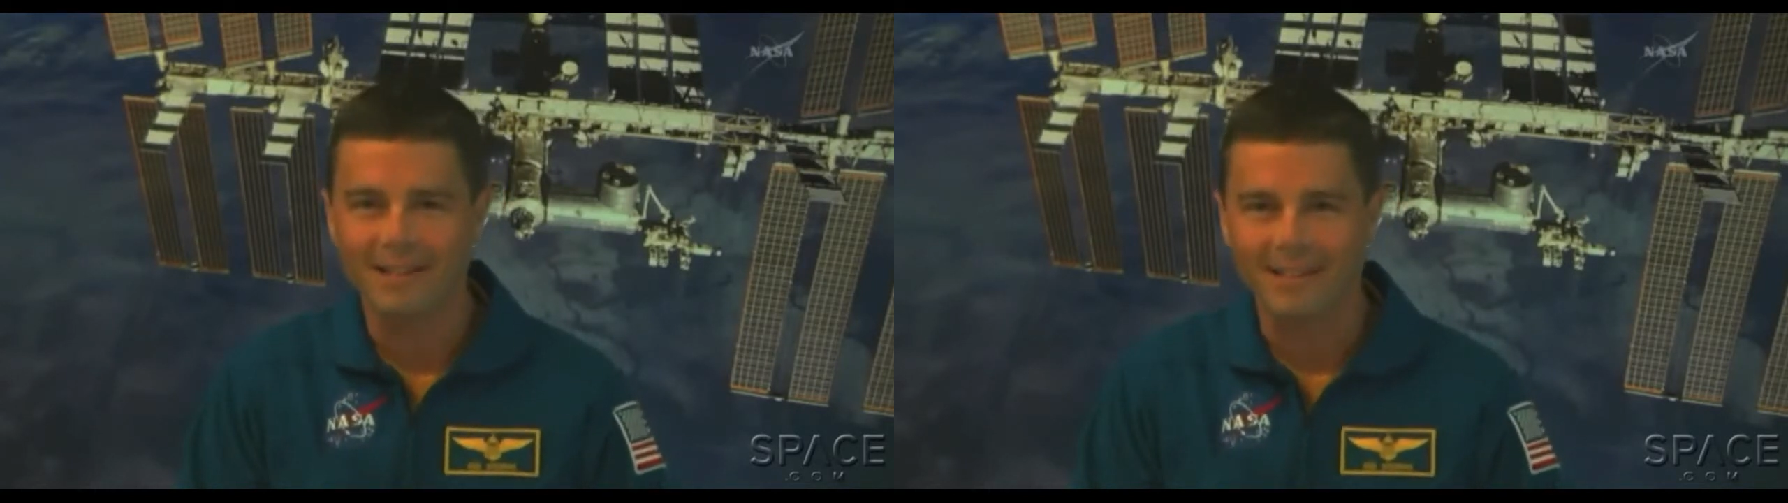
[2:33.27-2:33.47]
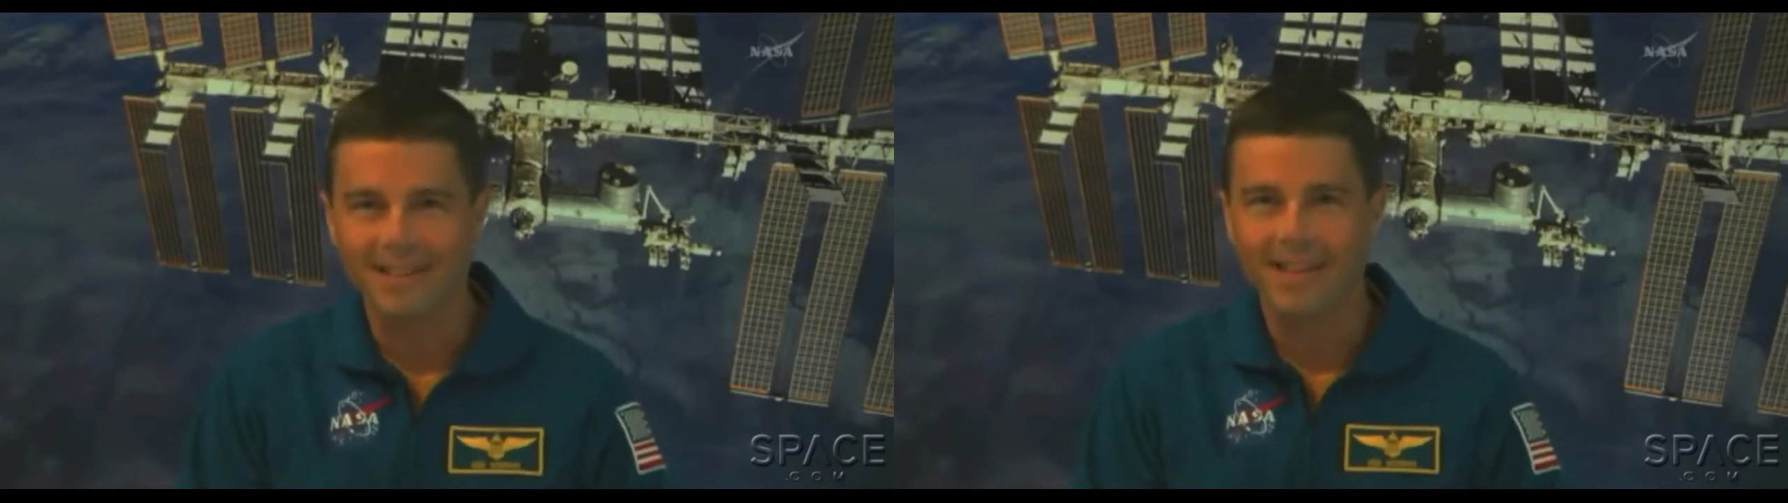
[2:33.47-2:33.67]

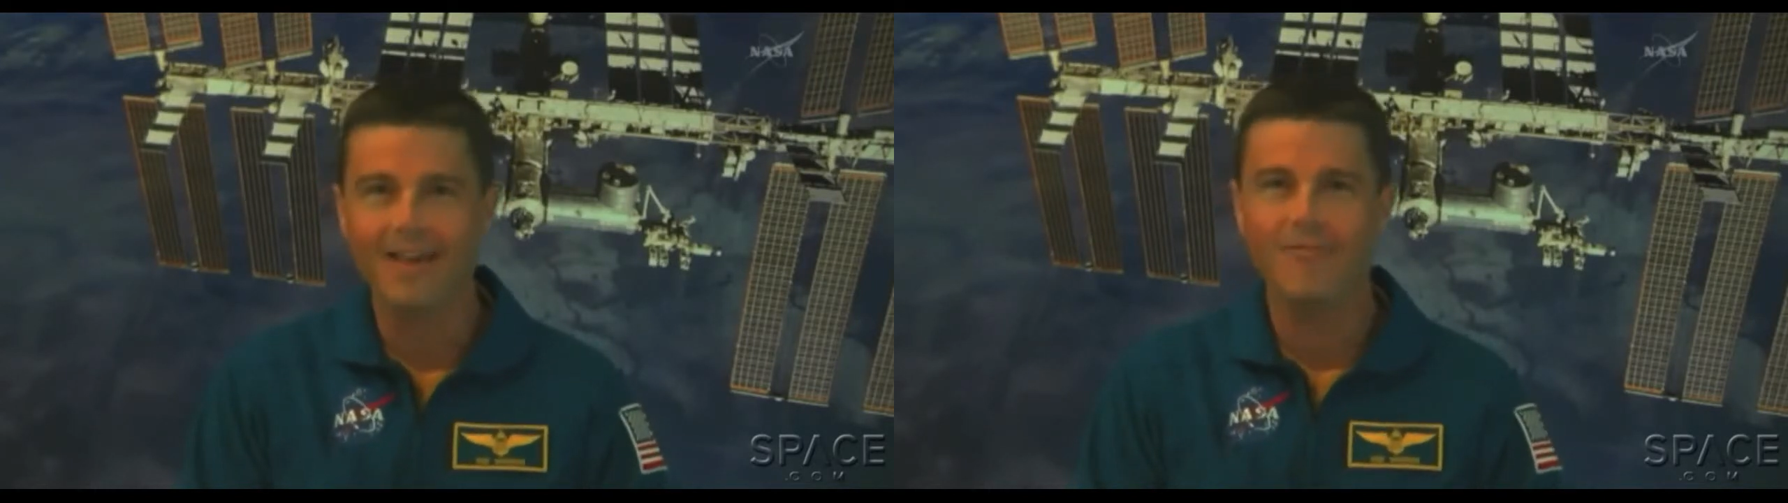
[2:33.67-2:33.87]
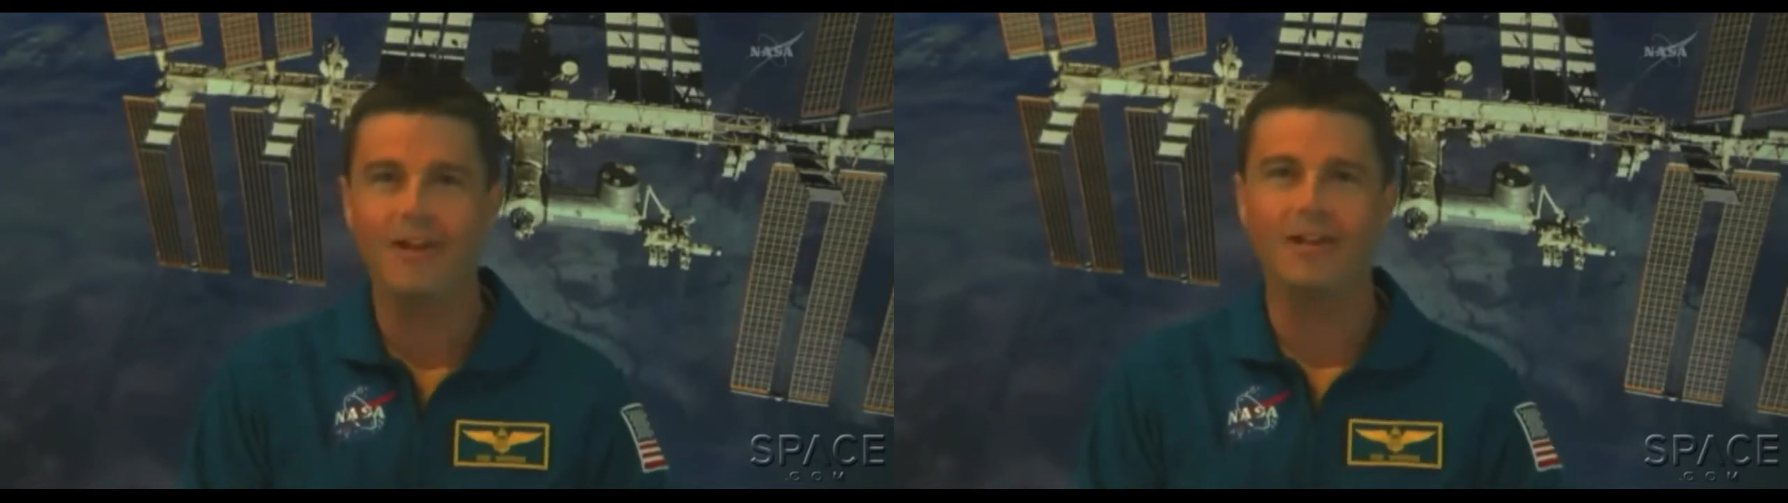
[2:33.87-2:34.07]
to
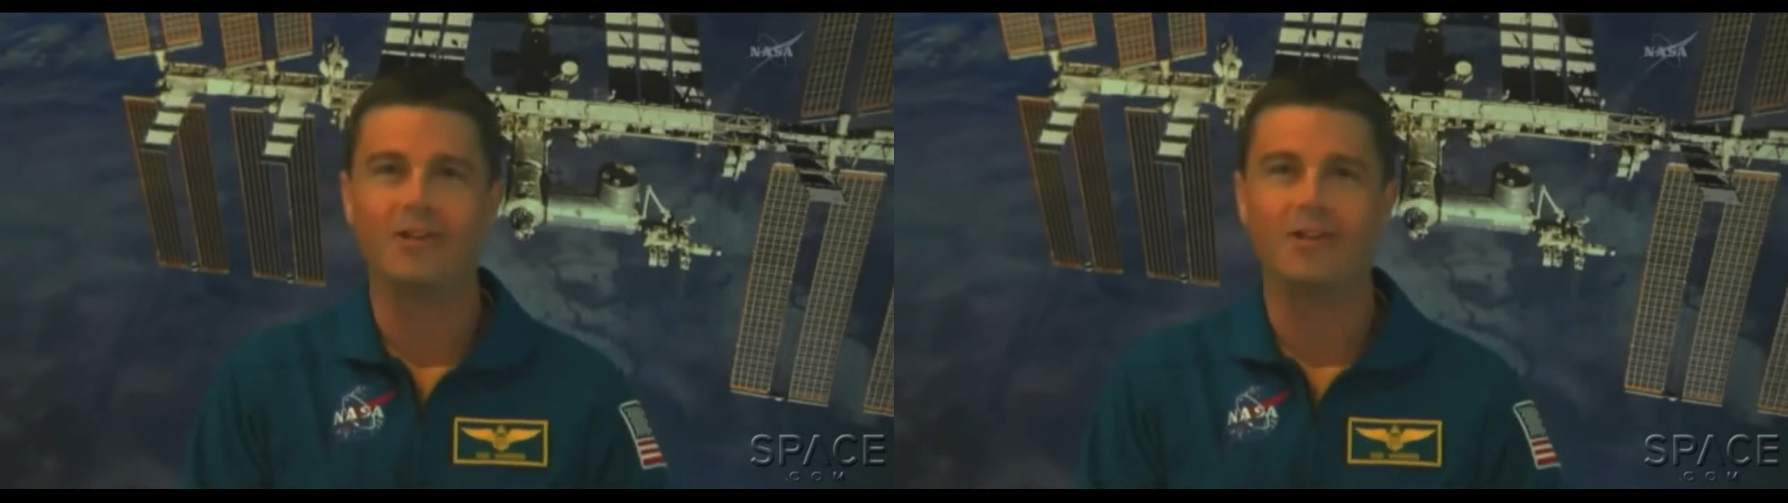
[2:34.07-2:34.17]
live in